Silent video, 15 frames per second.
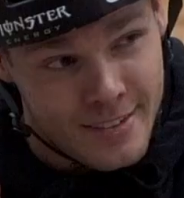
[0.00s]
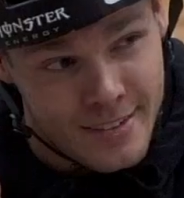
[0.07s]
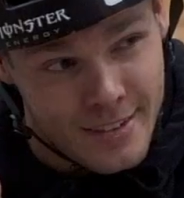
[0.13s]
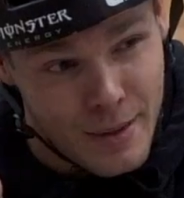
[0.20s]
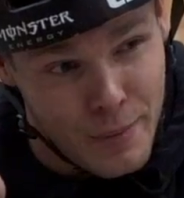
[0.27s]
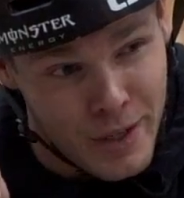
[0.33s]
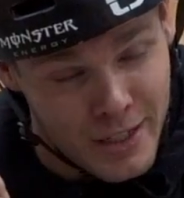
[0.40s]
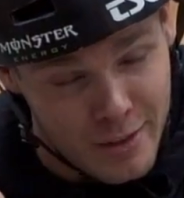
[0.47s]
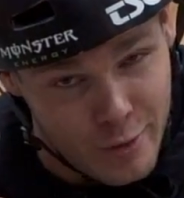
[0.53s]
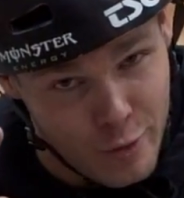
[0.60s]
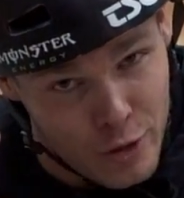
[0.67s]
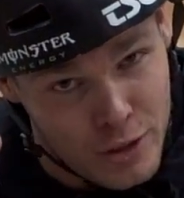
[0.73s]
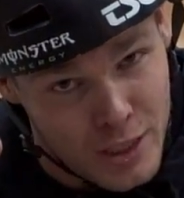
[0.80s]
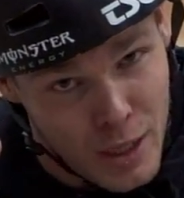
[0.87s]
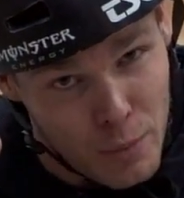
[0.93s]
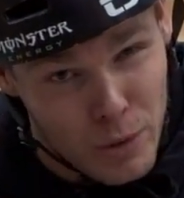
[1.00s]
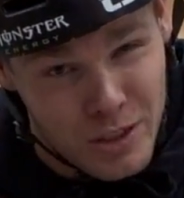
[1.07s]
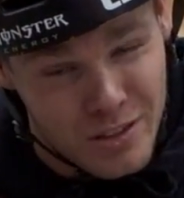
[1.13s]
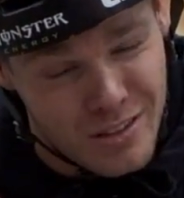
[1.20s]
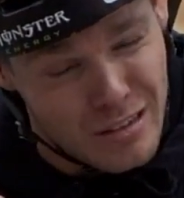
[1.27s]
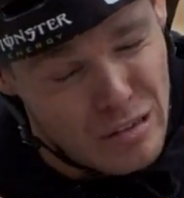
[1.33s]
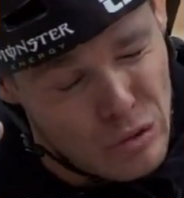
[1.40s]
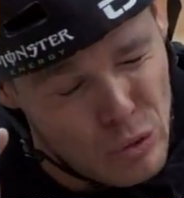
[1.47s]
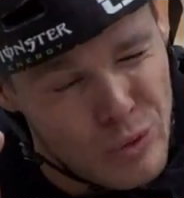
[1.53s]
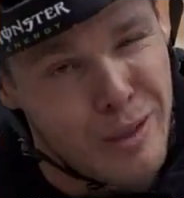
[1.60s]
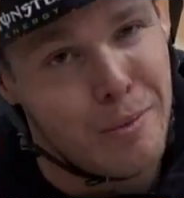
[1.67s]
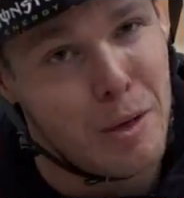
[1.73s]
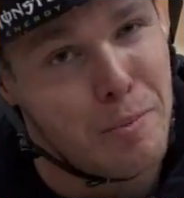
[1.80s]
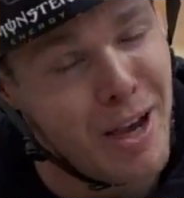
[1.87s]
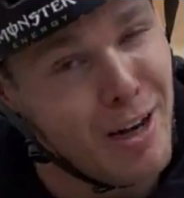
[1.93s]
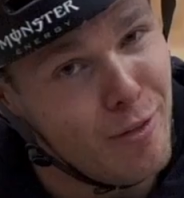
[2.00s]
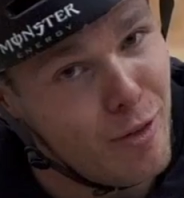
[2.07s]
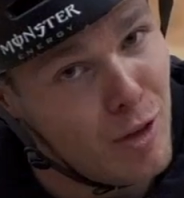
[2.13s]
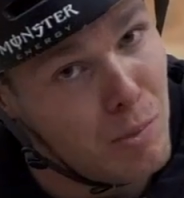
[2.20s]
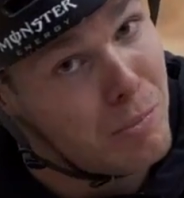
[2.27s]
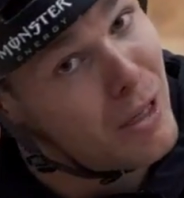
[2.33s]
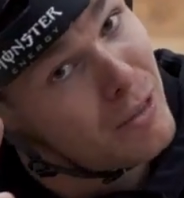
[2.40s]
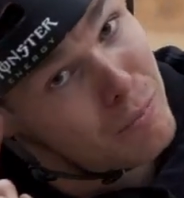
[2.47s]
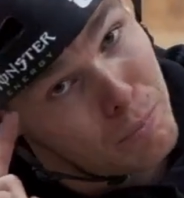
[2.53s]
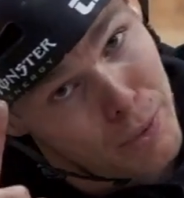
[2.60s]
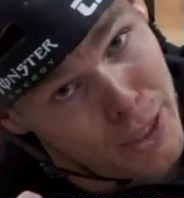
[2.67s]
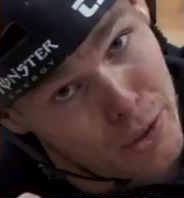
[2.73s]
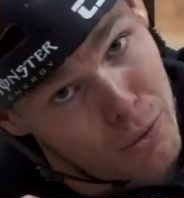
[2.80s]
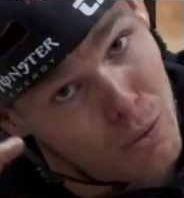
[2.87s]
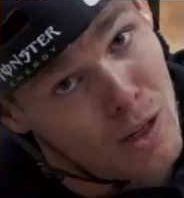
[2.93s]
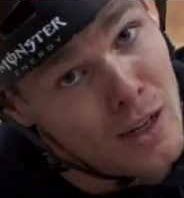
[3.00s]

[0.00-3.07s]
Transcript: Then we got the foot jump, which is extremely painful, but pretty cool.